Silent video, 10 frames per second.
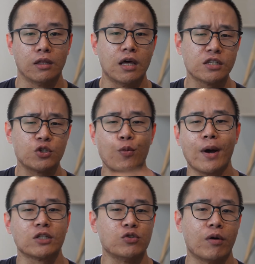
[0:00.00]
Let us go
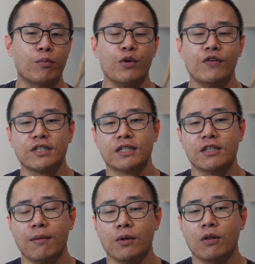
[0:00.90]
back to our previous
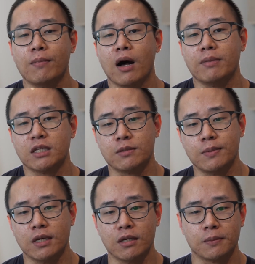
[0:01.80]
example on public
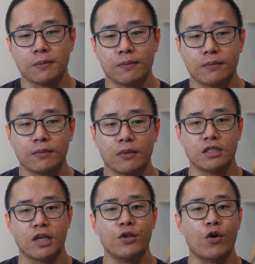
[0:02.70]
speaking.
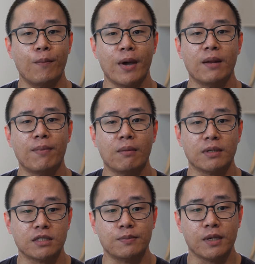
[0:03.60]
Say you're bad at
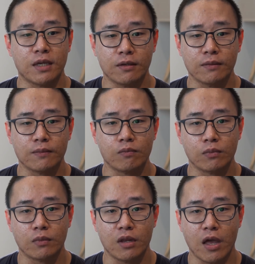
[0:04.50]
public speaking
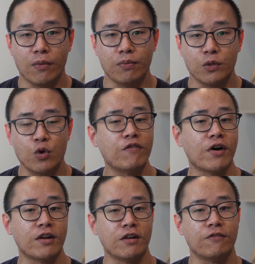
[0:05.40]
and you have
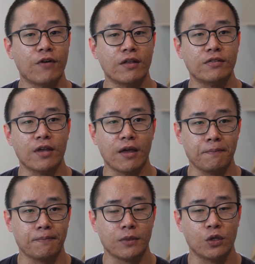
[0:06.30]
identified that
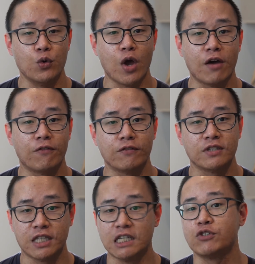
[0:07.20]
you have
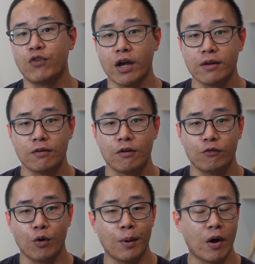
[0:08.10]
stage fright
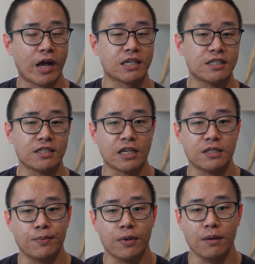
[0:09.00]
from our
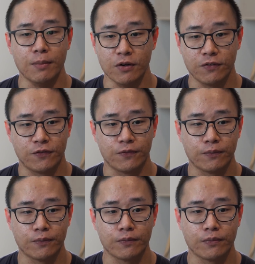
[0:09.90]
exercise above.
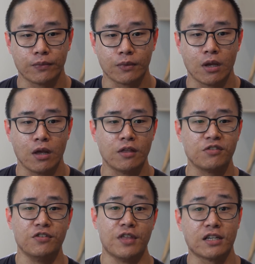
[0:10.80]

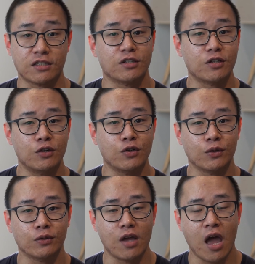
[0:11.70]
The next thing to
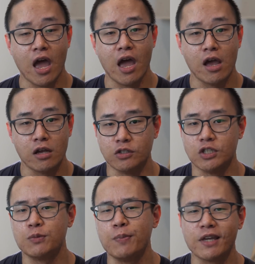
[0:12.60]
do is to
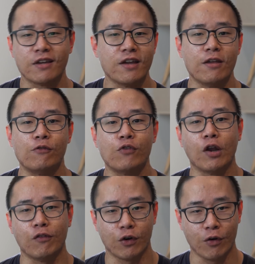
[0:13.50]
speak in front of a